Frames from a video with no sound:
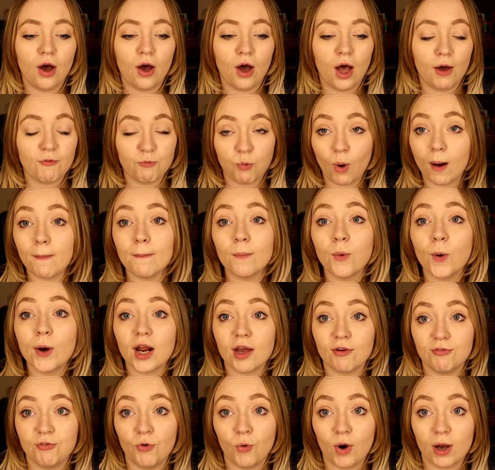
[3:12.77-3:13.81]
At one point
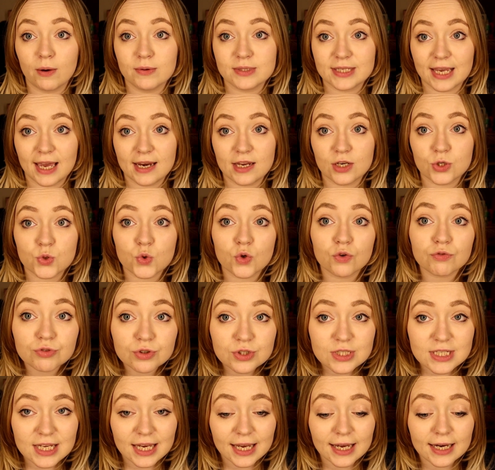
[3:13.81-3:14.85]
I thought I was getting into a
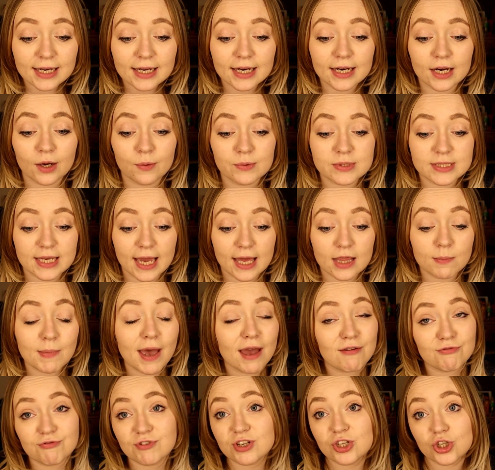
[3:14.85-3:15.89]
routine and I was getting them
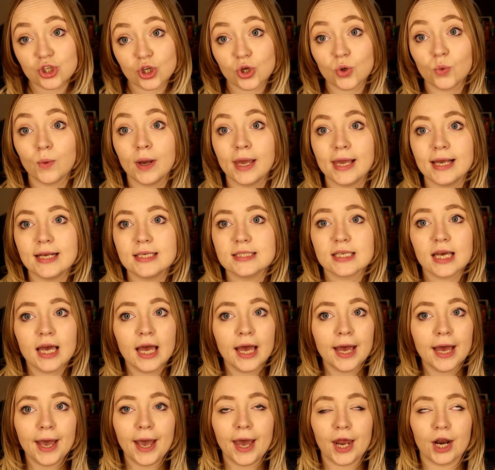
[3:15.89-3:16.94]
every 2 weeks,
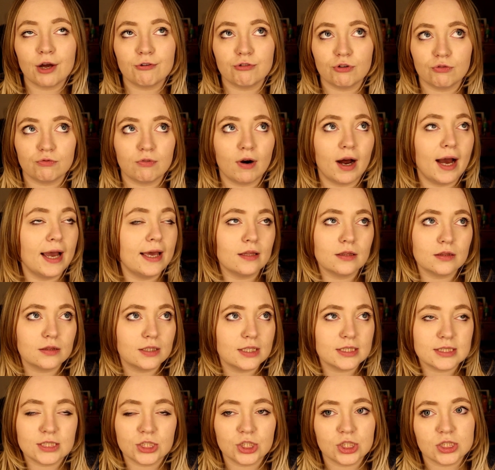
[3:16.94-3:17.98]
and I thought, right,
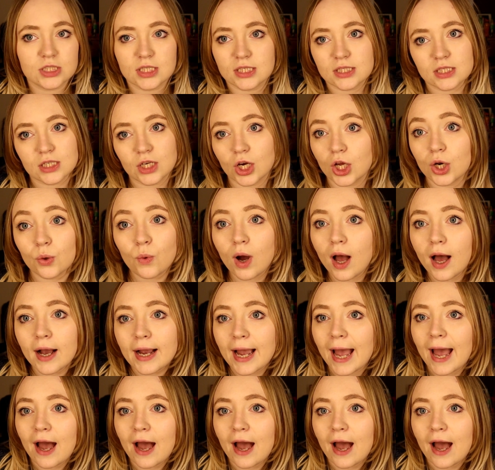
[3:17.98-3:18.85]
this just isn't going to work.